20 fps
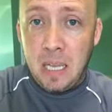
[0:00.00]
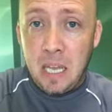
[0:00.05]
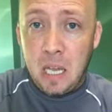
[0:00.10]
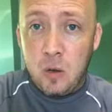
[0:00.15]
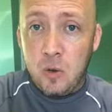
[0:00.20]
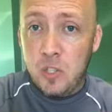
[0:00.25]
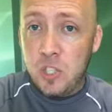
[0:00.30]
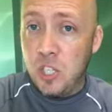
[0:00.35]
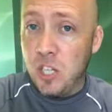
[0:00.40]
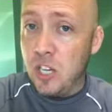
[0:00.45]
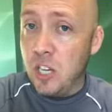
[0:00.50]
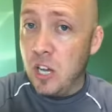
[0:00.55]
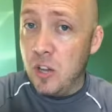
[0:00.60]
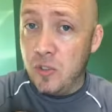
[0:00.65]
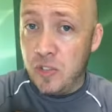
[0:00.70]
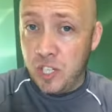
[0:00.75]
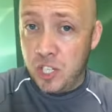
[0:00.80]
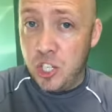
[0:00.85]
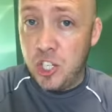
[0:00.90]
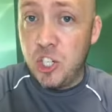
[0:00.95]
I want you to know
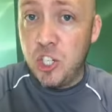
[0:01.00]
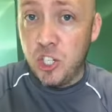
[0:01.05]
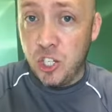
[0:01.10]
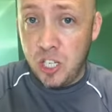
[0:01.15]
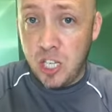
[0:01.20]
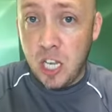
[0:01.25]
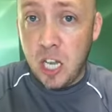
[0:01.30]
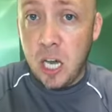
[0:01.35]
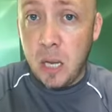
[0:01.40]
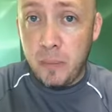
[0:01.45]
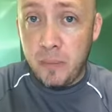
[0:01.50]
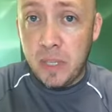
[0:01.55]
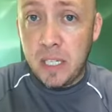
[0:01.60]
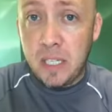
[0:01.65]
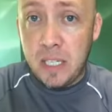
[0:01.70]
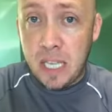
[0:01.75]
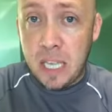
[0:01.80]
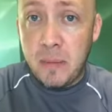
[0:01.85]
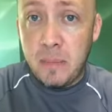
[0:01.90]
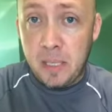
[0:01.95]
this shook up the
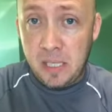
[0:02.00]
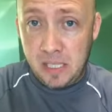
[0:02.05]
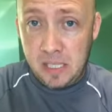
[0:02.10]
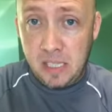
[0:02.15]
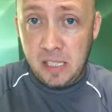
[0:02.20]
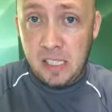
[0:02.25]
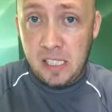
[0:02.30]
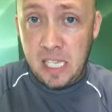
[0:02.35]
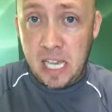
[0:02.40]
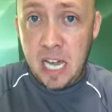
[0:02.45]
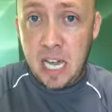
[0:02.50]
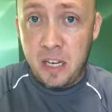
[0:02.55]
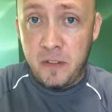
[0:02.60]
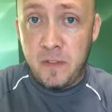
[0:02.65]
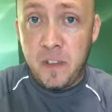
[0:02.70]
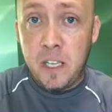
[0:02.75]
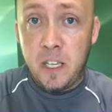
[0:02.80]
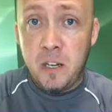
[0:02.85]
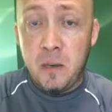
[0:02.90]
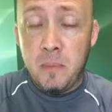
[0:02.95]
demons inside of
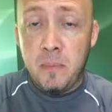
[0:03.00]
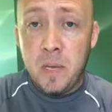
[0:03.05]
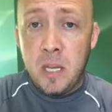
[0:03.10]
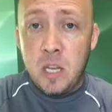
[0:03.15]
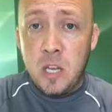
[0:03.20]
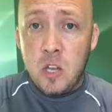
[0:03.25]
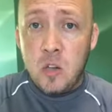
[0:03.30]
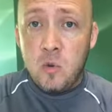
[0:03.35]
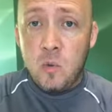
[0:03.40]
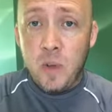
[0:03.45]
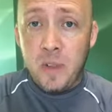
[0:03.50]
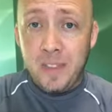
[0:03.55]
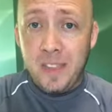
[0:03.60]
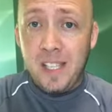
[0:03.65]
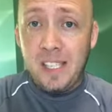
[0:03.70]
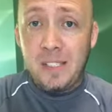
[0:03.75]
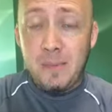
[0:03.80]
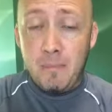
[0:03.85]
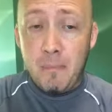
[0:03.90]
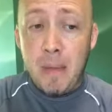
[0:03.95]
him when
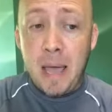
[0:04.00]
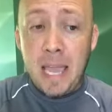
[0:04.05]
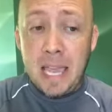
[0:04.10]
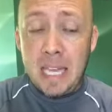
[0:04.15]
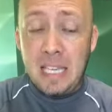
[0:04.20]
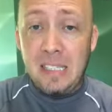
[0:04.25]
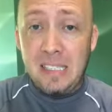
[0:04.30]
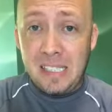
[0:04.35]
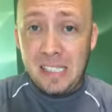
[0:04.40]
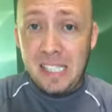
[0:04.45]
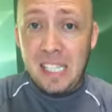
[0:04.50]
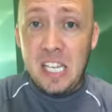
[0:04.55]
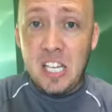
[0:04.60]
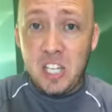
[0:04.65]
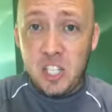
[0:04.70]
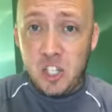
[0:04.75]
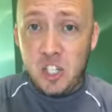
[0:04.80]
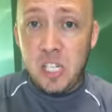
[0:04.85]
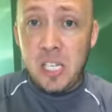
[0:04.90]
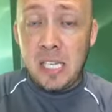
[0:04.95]
this man sees
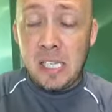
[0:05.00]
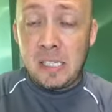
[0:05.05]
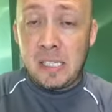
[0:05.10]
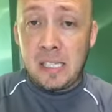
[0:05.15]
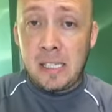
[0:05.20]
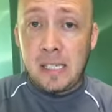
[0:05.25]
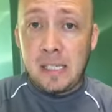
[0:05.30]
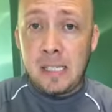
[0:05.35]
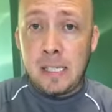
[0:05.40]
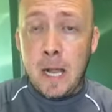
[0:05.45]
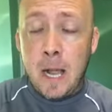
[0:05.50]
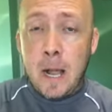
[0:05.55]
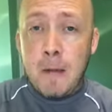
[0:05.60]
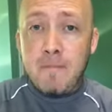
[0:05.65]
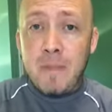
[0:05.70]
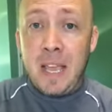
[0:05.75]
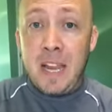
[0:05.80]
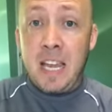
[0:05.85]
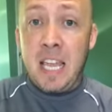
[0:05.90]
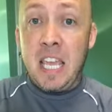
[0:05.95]
Jesus
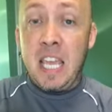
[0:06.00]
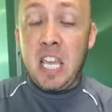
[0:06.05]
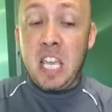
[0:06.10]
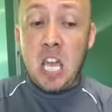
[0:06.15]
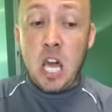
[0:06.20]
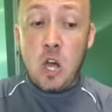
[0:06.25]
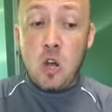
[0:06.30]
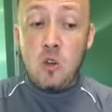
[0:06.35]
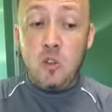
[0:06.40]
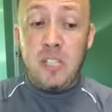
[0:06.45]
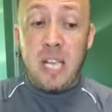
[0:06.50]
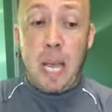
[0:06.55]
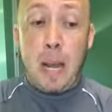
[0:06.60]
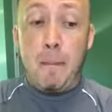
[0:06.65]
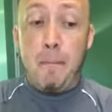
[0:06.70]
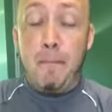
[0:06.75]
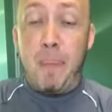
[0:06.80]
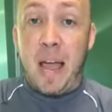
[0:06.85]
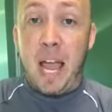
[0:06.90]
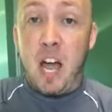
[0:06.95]
and he goes
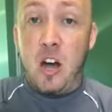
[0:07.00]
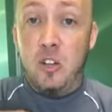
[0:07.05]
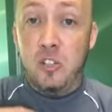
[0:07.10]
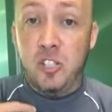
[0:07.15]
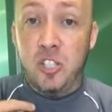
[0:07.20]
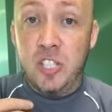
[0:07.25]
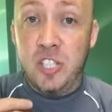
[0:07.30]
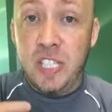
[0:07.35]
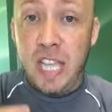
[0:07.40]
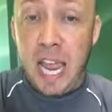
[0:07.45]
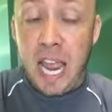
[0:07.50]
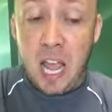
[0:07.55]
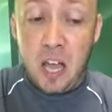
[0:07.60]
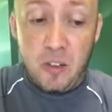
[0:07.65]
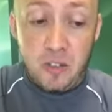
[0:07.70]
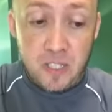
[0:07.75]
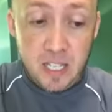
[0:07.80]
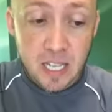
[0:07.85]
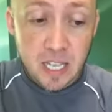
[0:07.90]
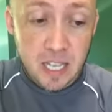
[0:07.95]
and bows
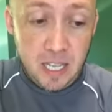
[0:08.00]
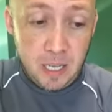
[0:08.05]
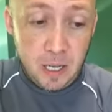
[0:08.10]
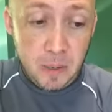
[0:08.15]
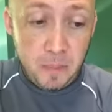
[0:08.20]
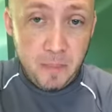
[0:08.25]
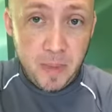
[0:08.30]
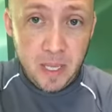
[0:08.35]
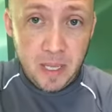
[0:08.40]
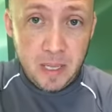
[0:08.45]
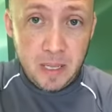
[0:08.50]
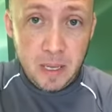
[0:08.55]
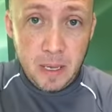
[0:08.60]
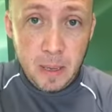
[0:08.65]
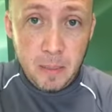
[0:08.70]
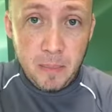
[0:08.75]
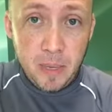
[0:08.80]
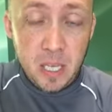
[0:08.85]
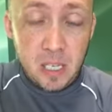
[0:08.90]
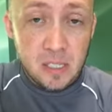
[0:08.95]
down to him
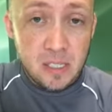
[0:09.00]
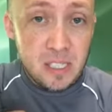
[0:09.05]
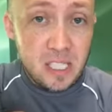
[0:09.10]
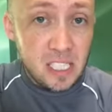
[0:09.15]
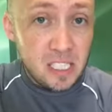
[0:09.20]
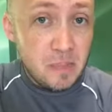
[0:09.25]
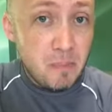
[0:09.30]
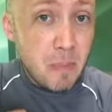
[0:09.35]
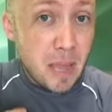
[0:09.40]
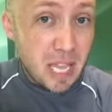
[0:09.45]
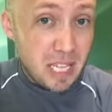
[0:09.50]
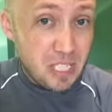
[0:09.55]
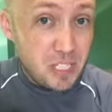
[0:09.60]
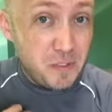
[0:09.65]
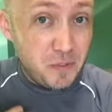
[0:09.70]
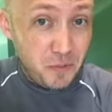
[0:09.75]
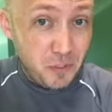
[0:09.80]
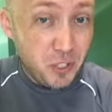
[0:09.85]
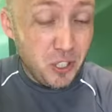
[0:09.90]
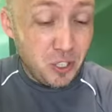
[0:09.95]
because this man's
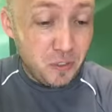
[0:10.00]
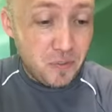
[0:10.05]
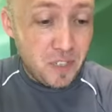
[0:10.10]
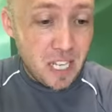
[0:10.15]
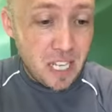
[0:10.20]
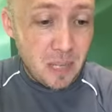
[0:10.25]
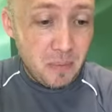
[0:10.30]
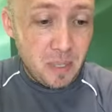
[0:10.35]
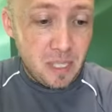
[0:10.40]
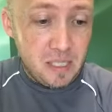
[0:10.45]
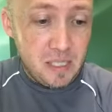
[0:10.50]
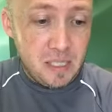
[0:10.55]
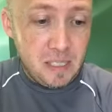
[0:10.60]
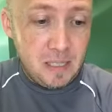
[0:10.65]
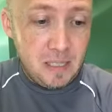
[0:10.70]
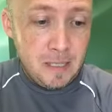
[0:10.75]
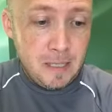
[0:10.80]
full of demons.